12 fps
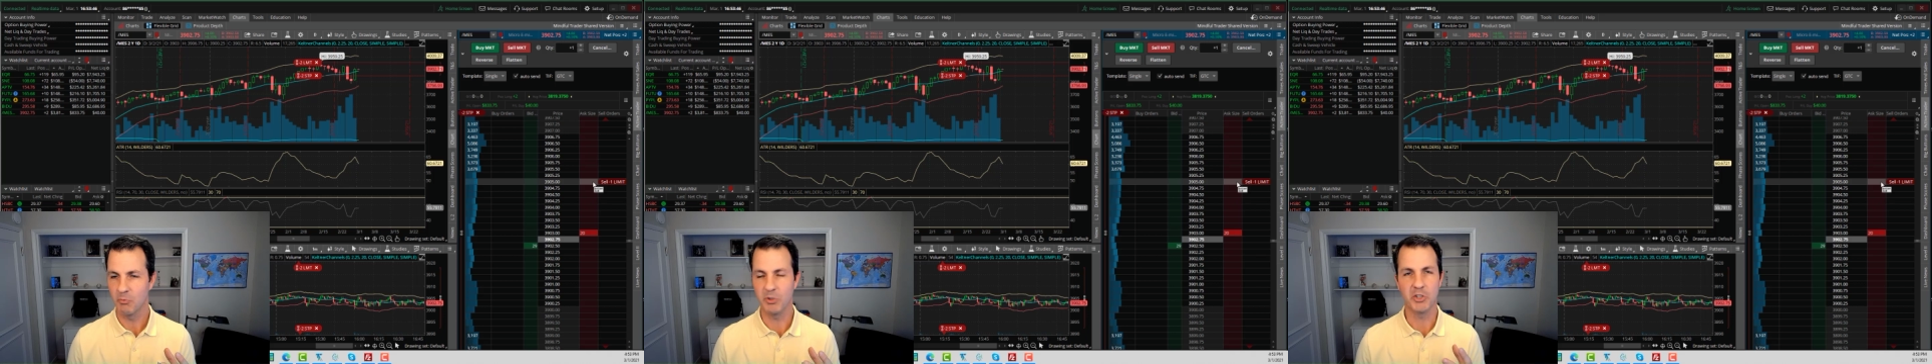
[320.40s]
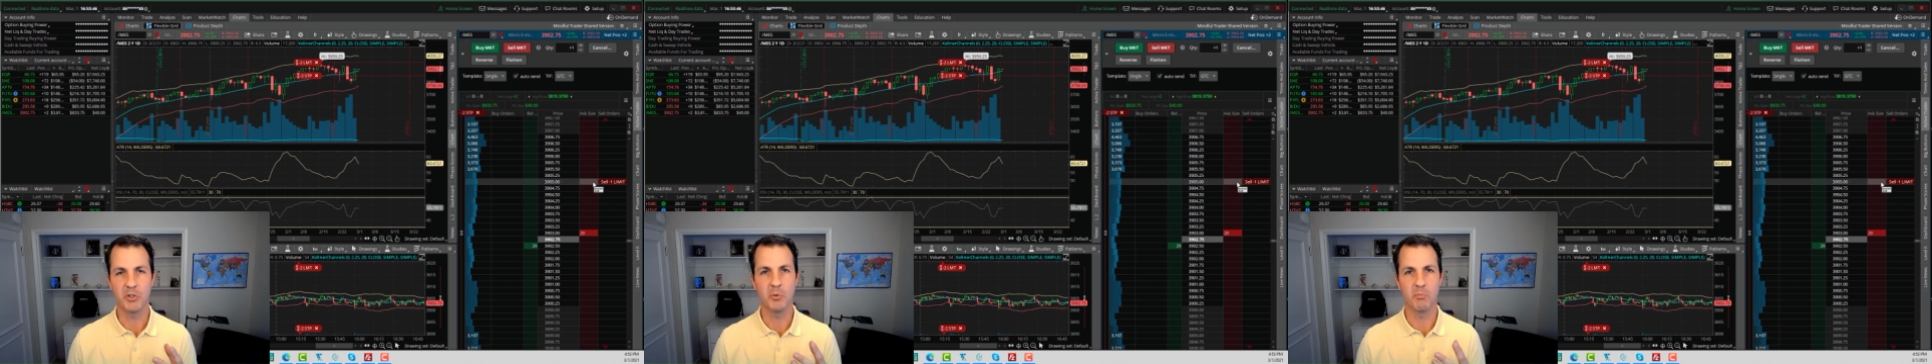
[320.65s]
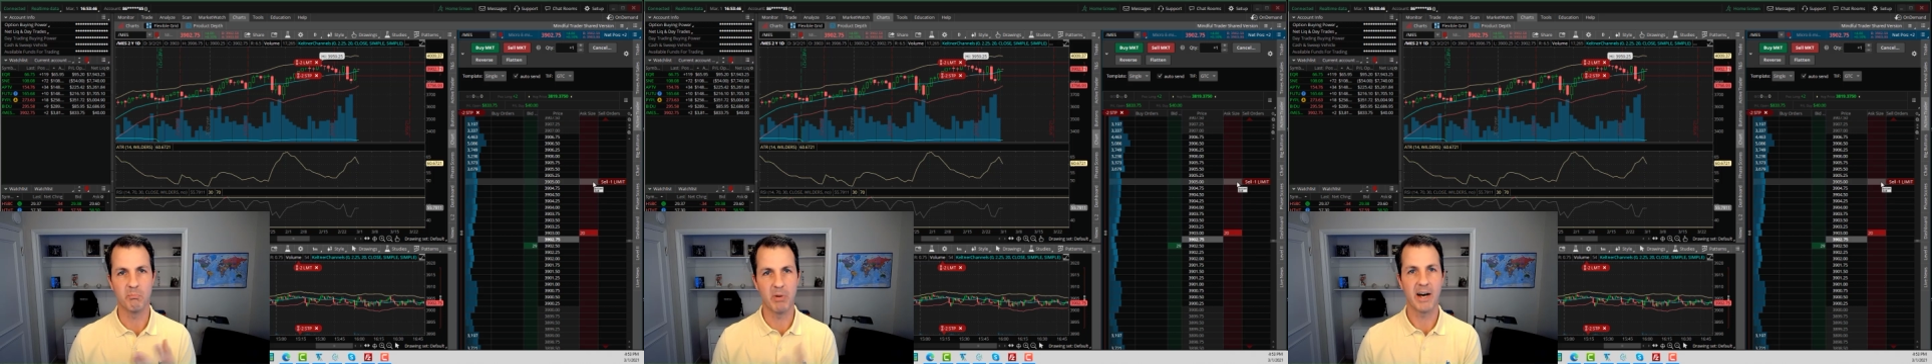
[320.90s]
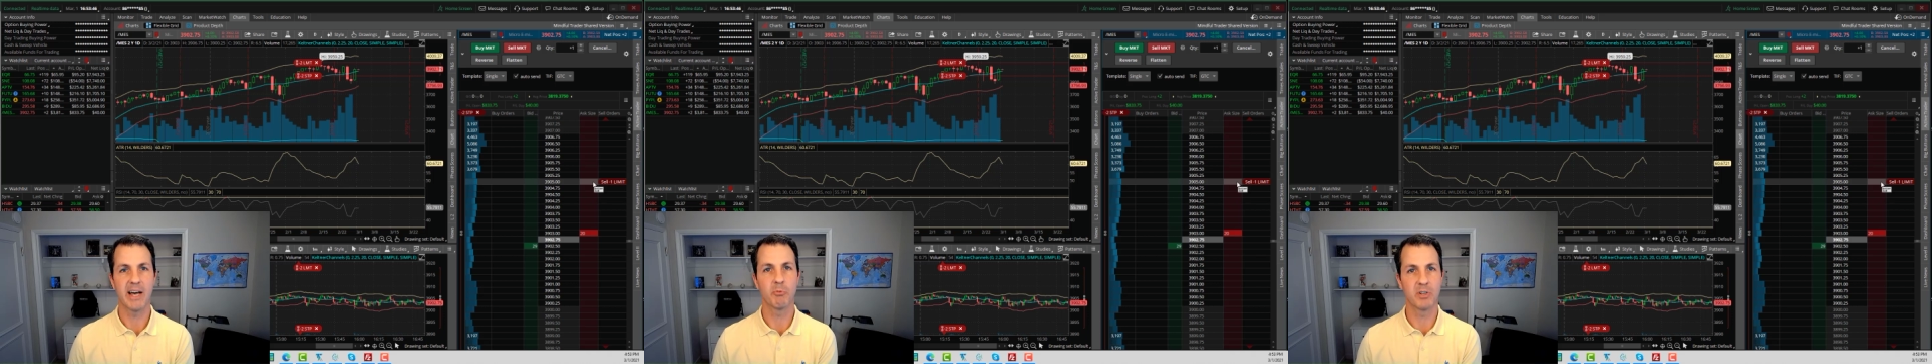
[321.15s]
you
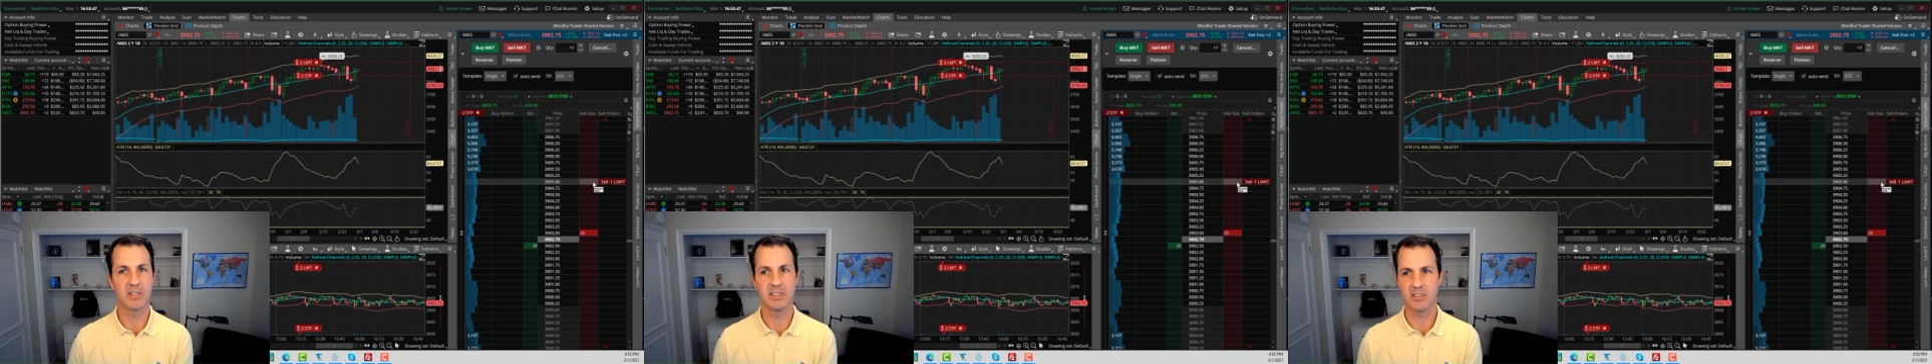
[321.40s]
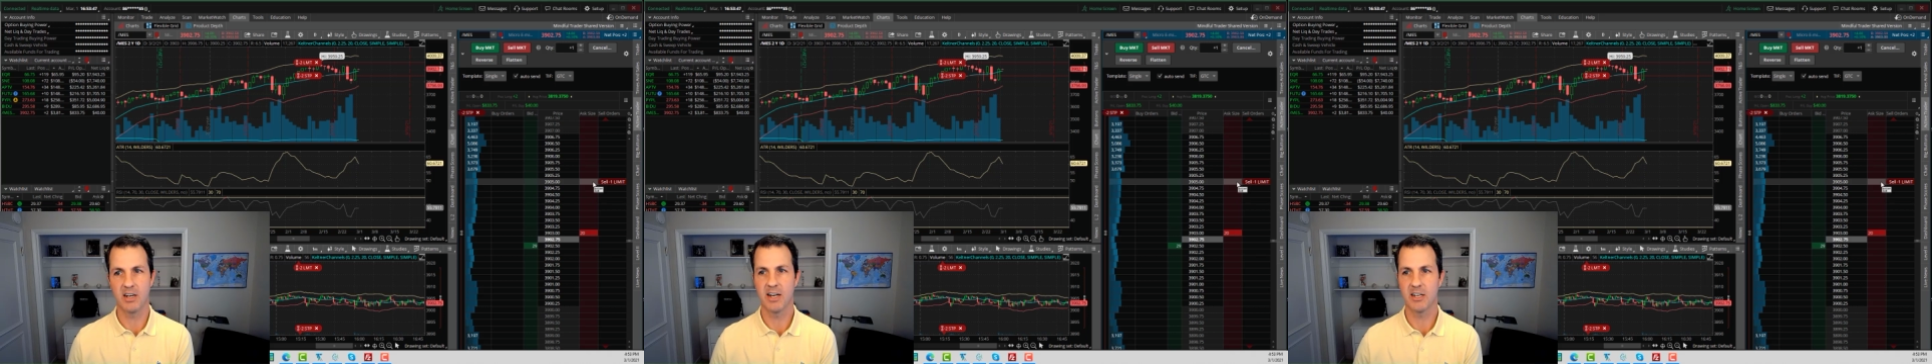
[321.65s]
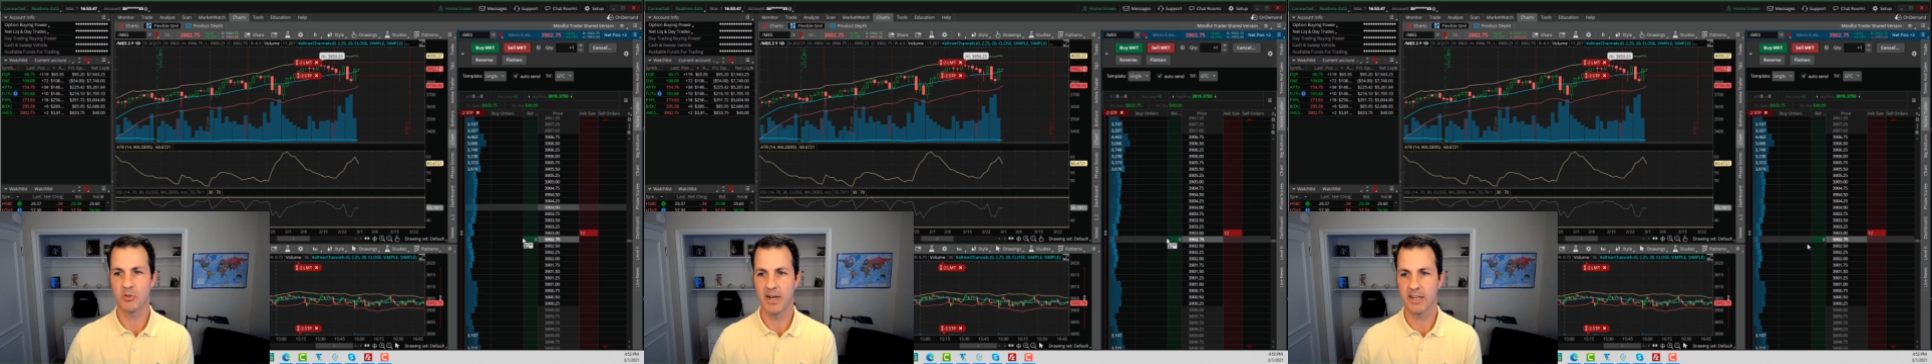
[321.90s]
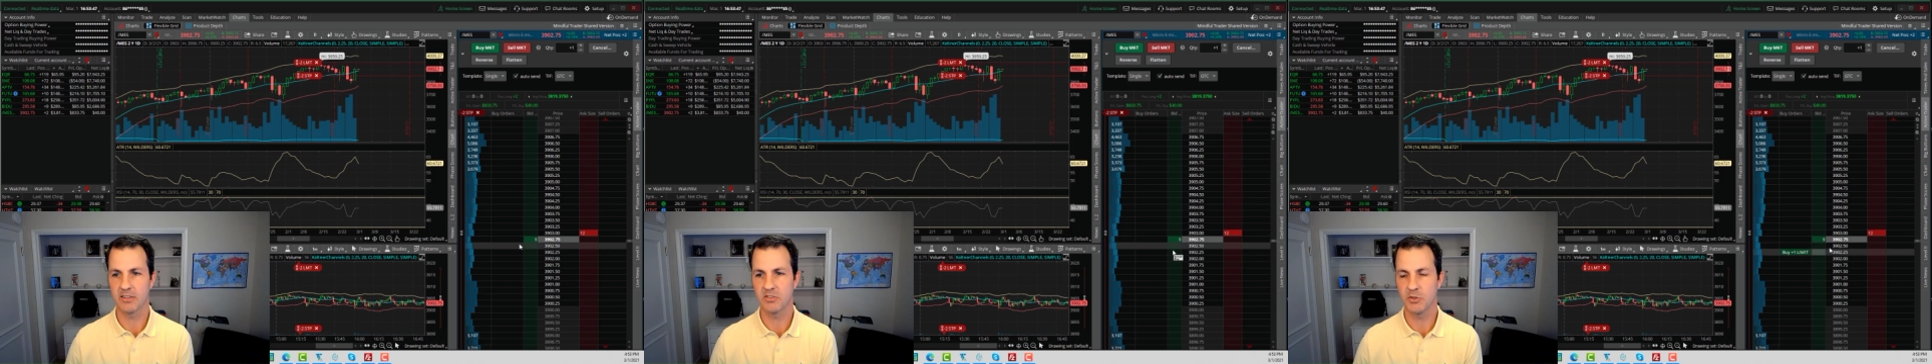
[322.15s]
buy one of these
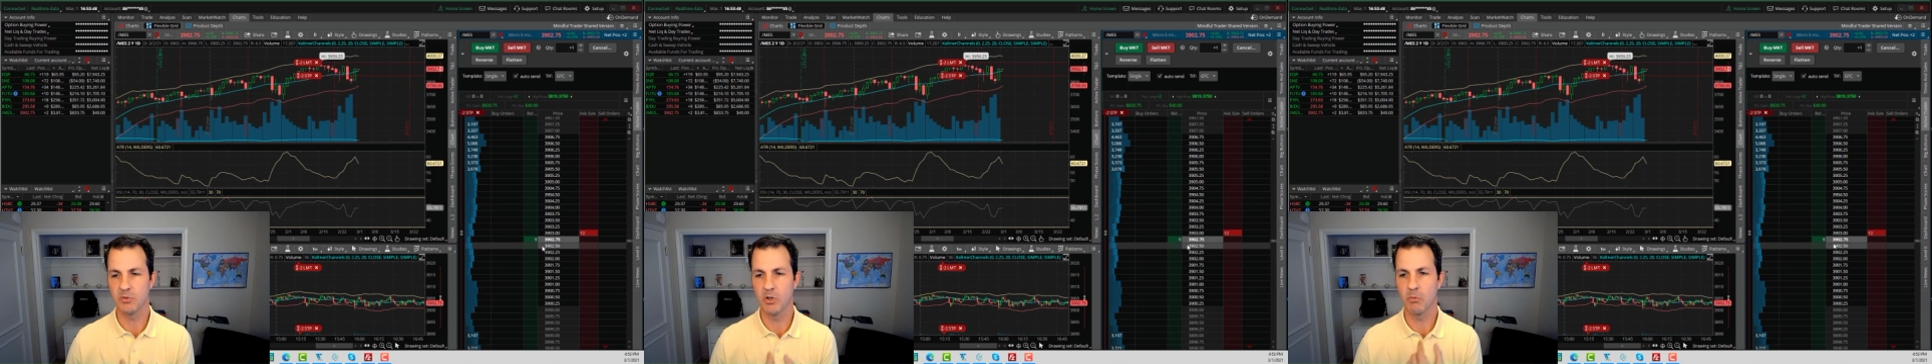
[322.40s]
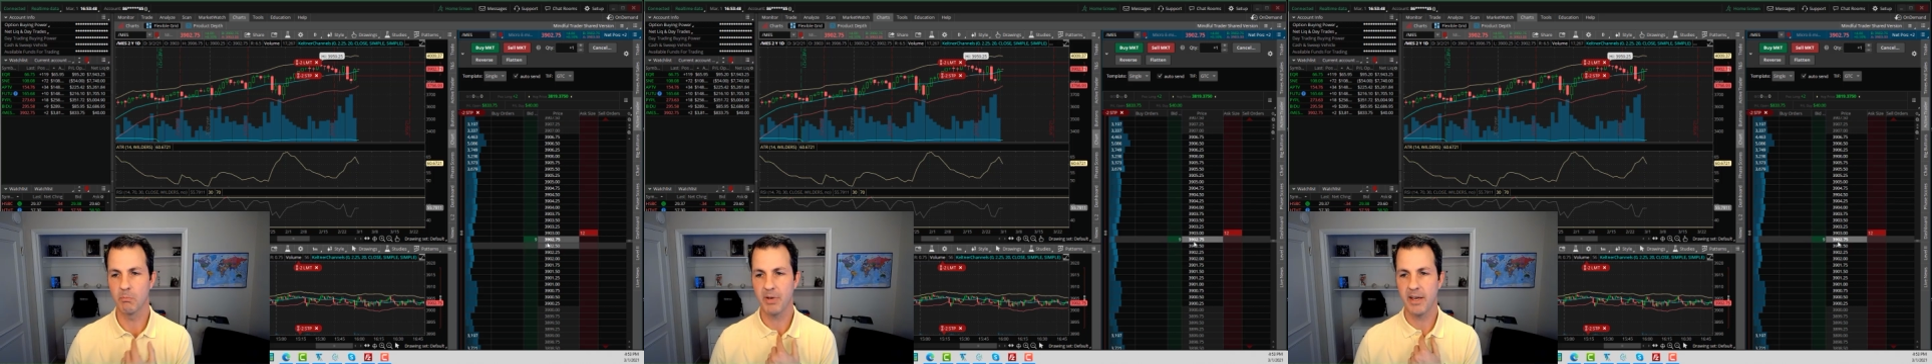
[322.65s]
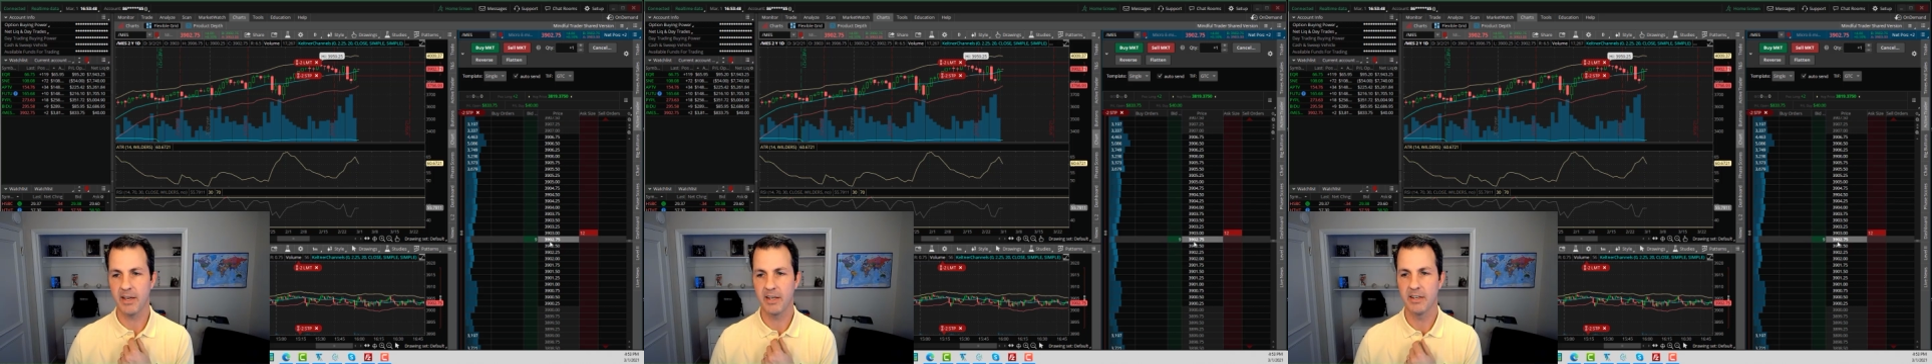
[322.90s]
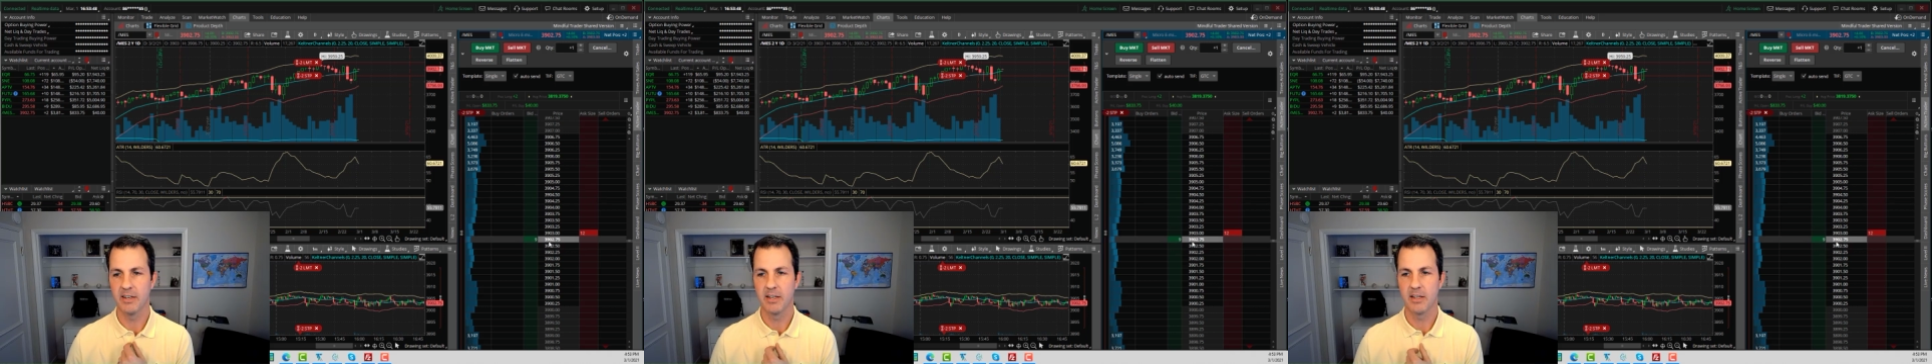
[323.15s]
contracts, you don't pay
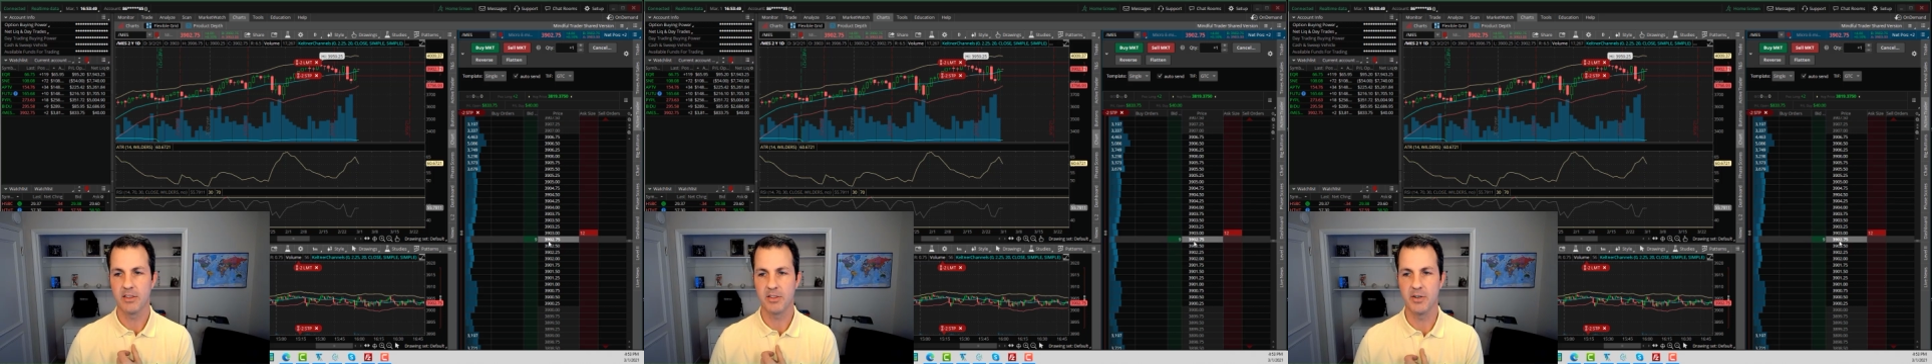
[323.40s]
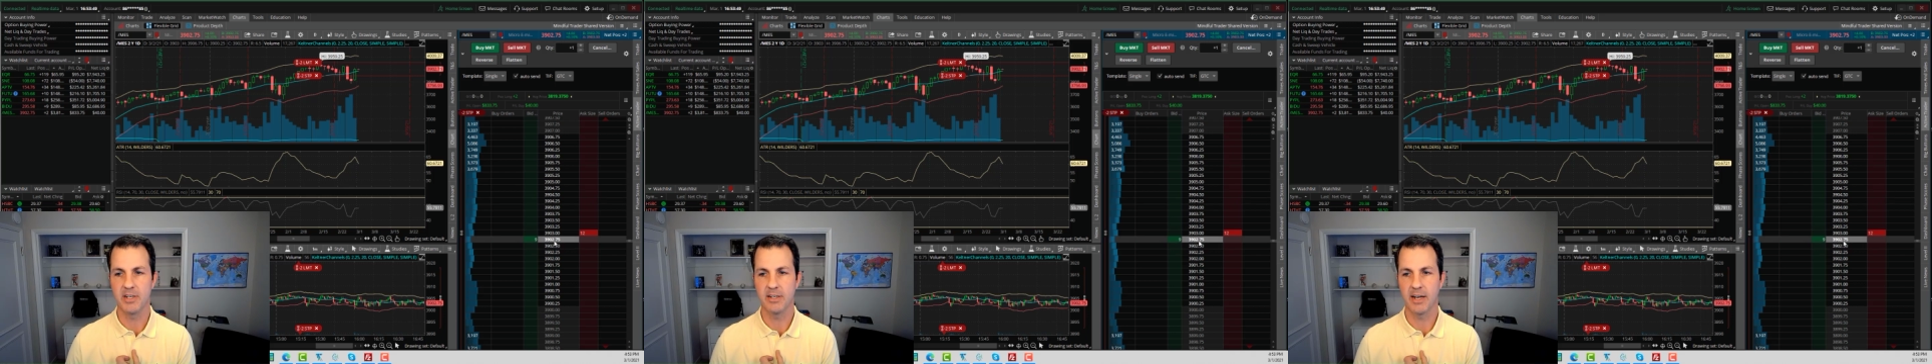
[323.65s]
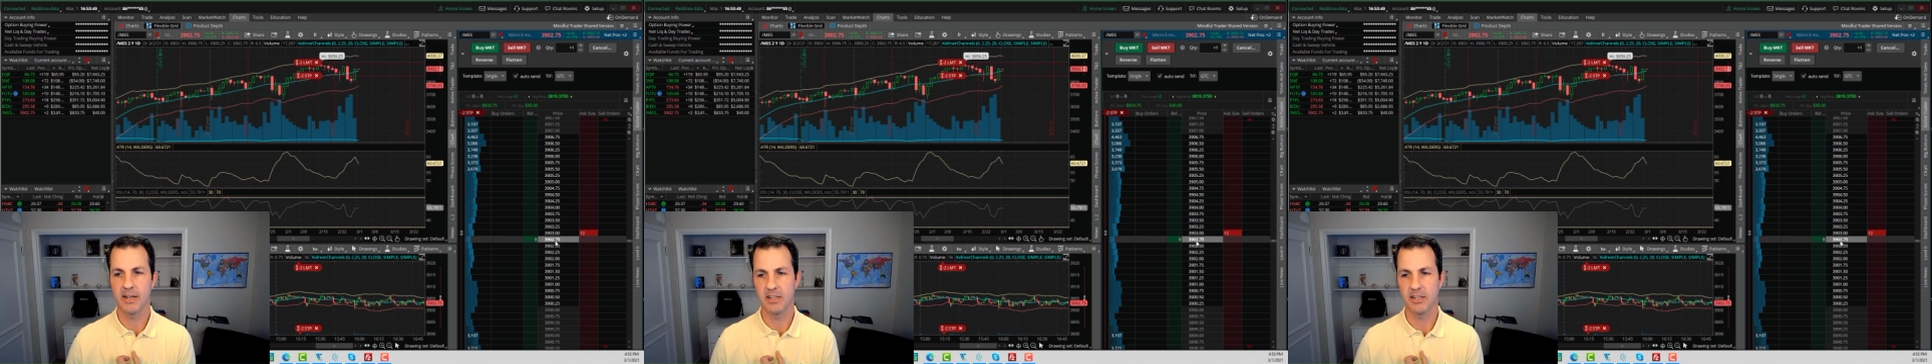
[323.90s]
39.